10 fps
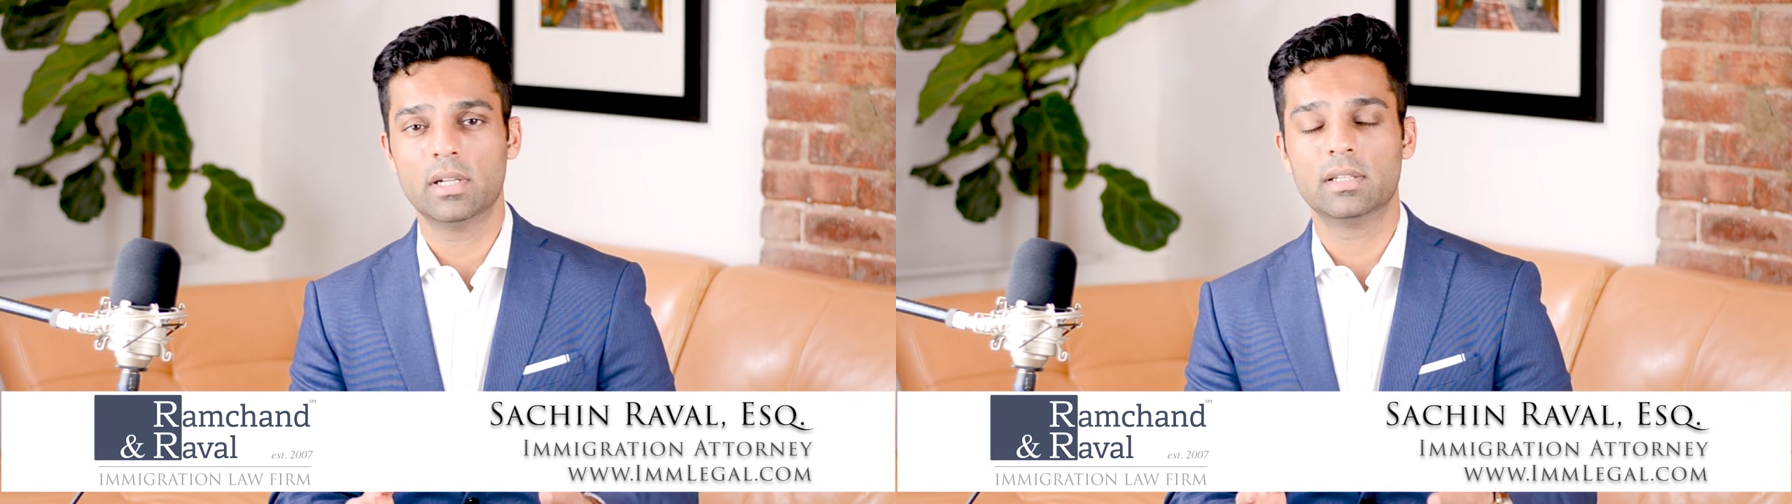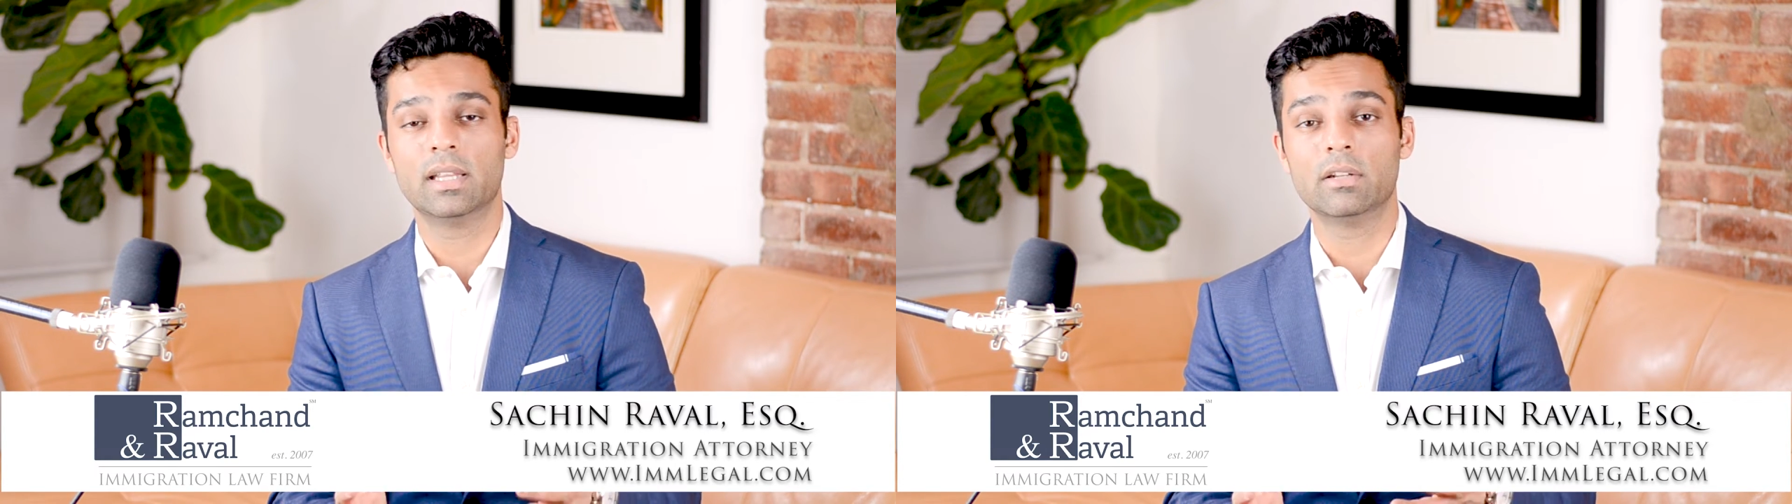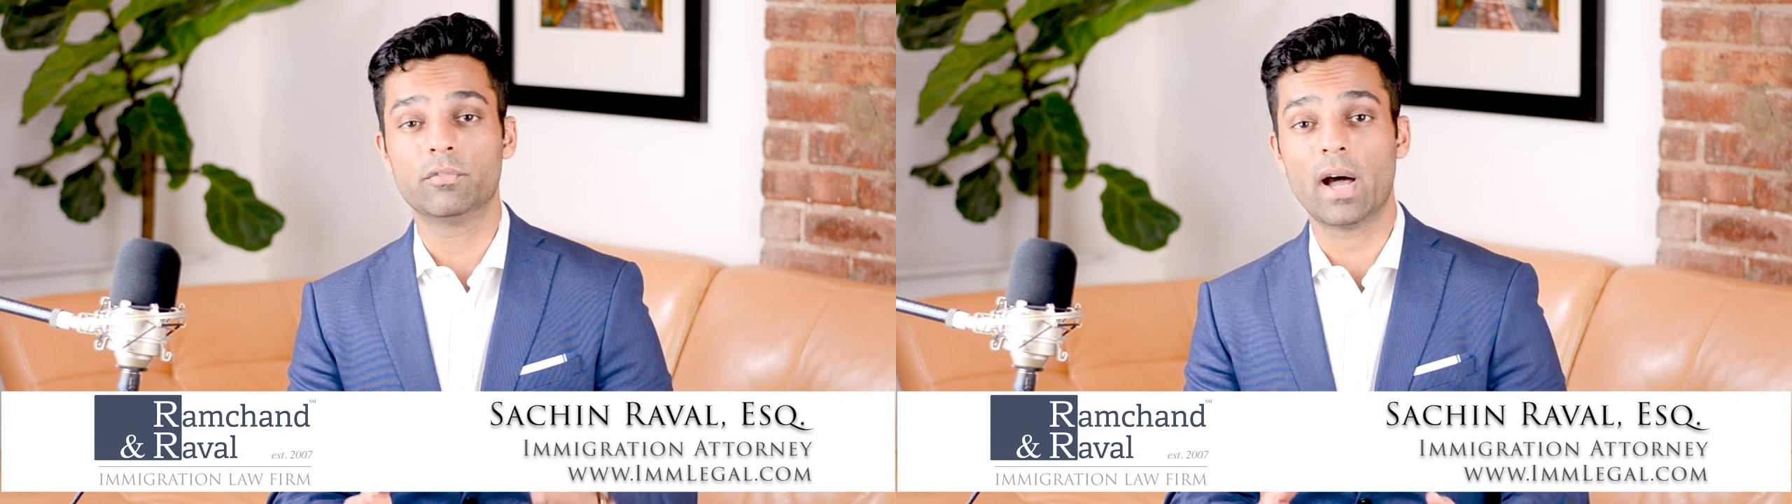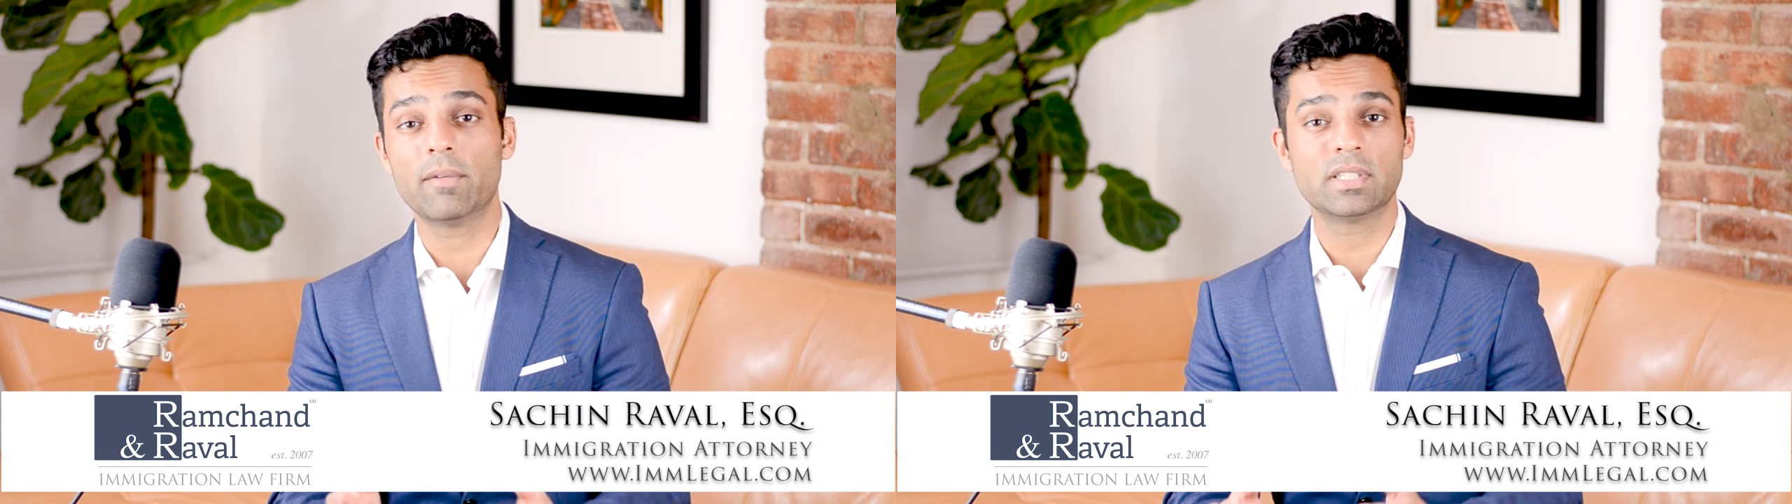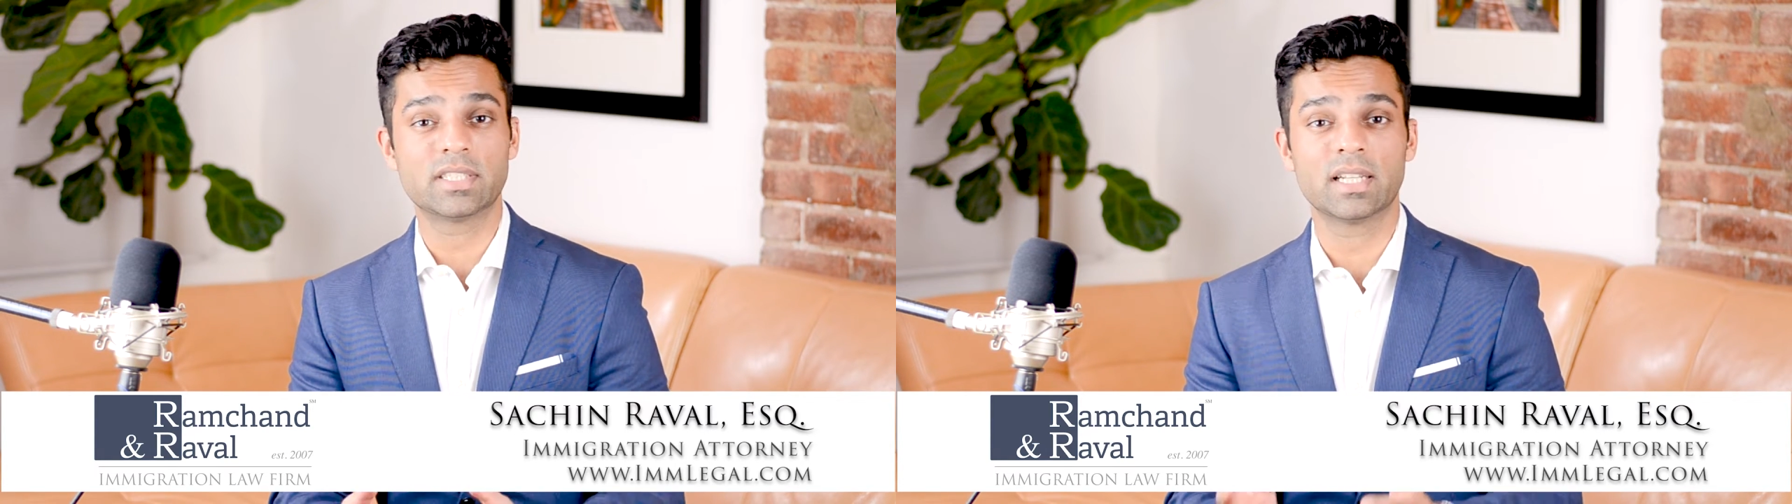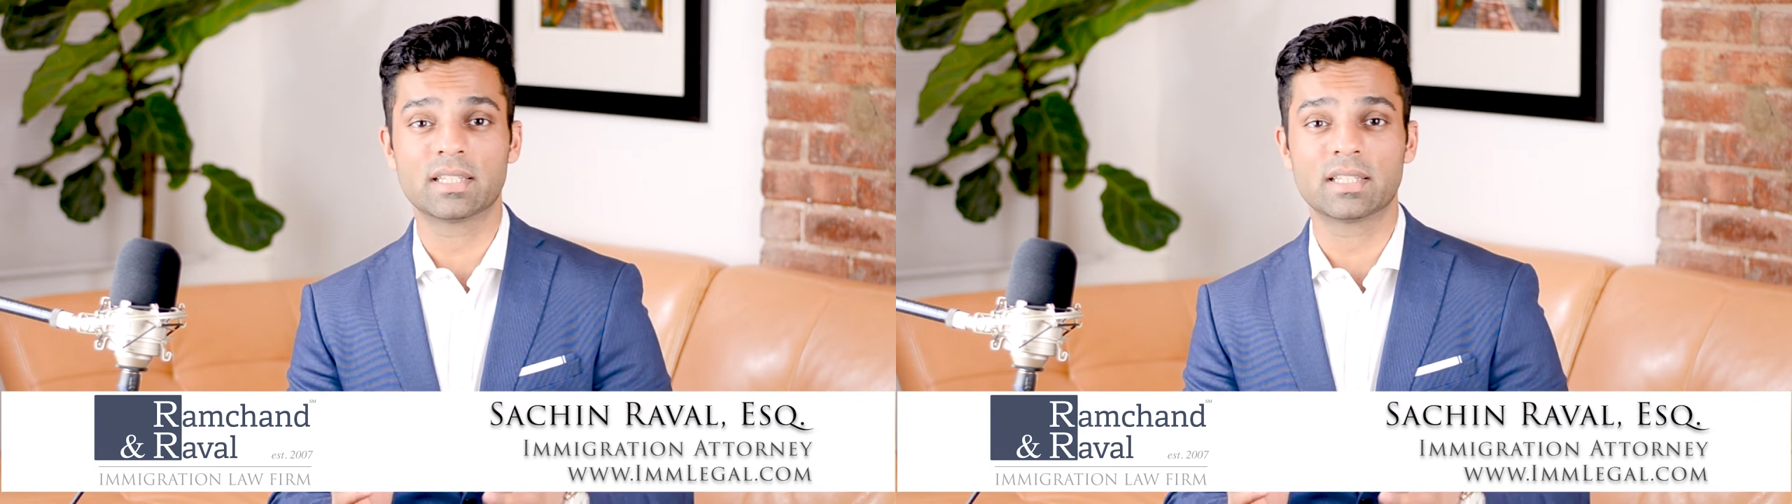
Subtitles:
than 5 to 10